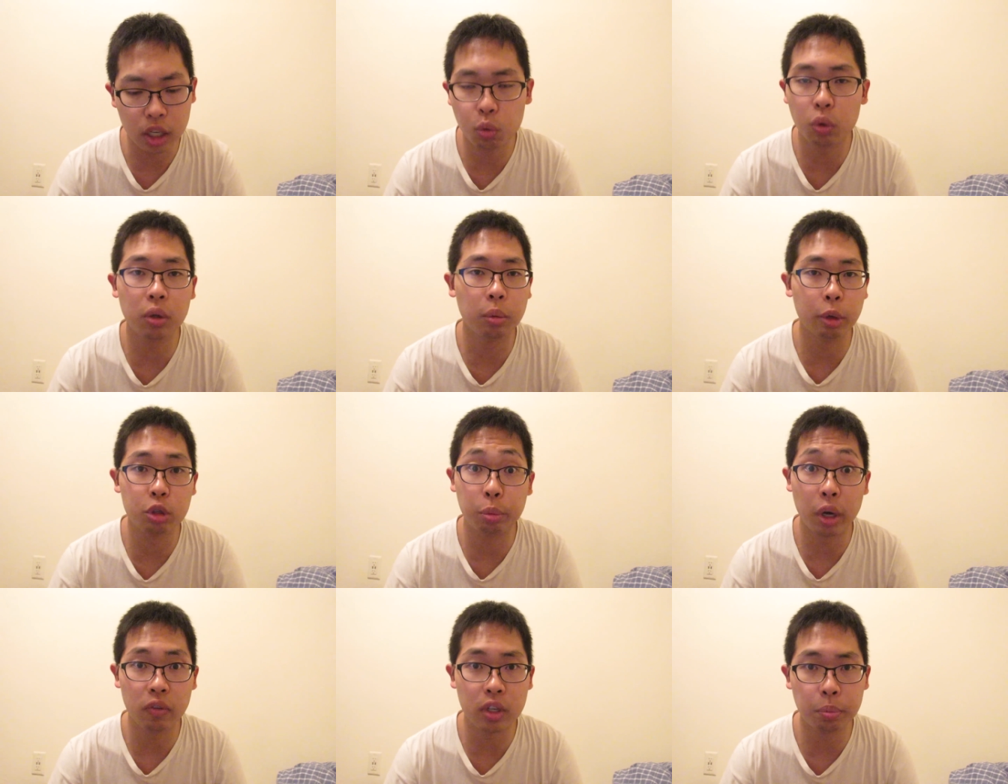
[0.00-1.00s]
He's one of the most
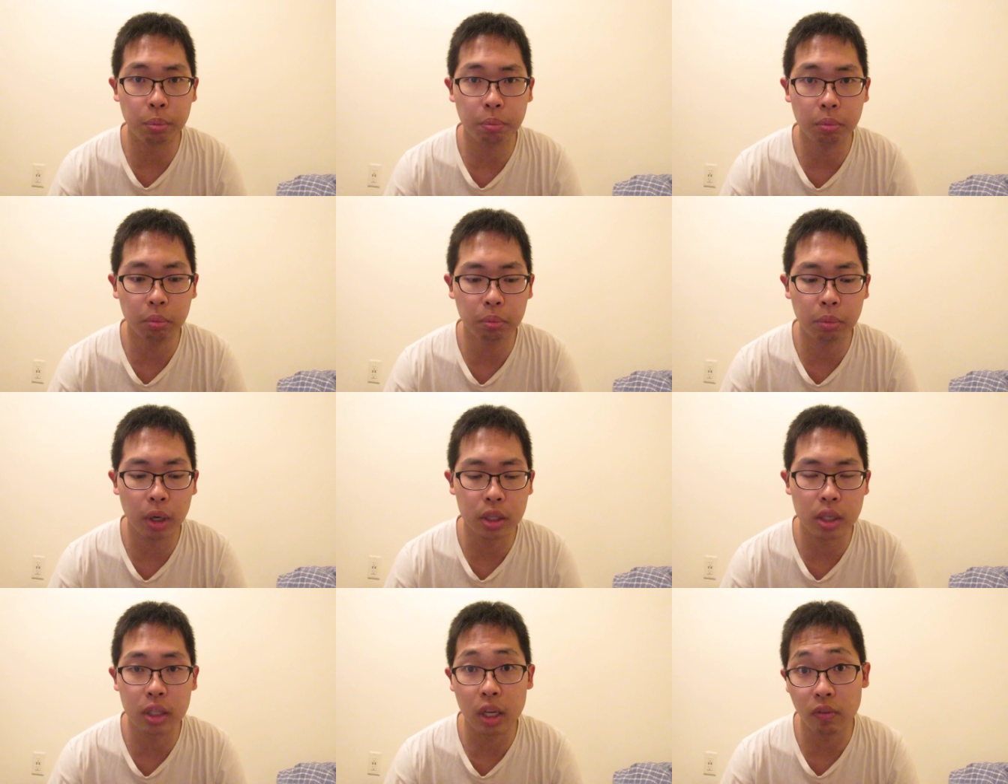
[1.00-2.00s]
bravest mm,
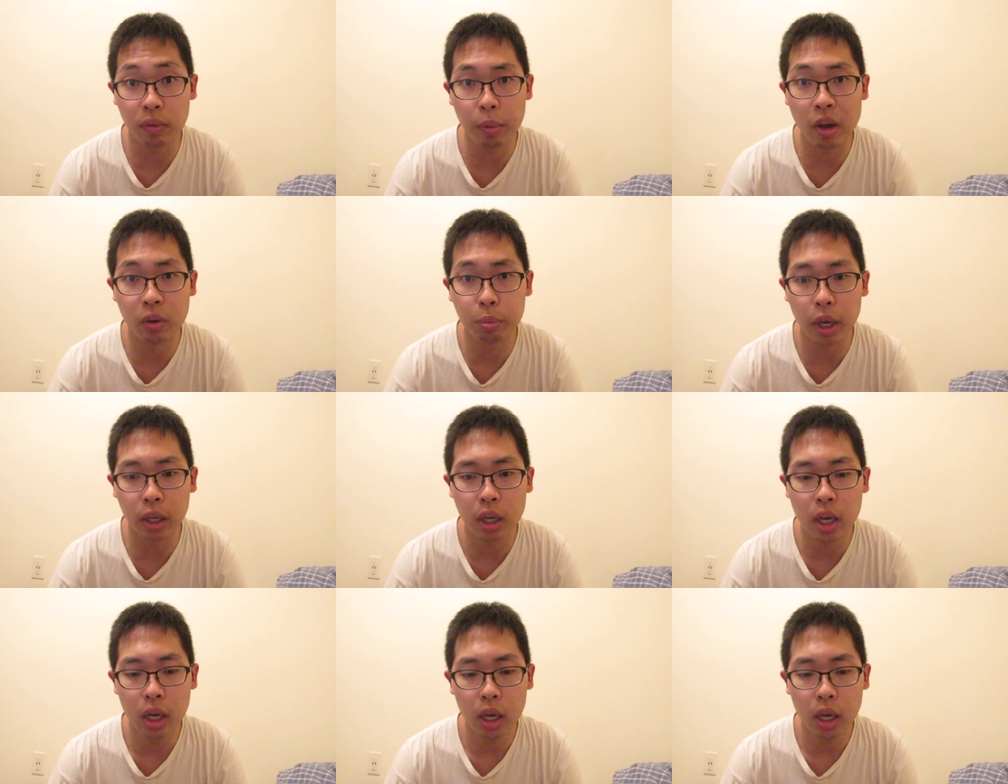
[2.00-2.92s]
persons I've ever met.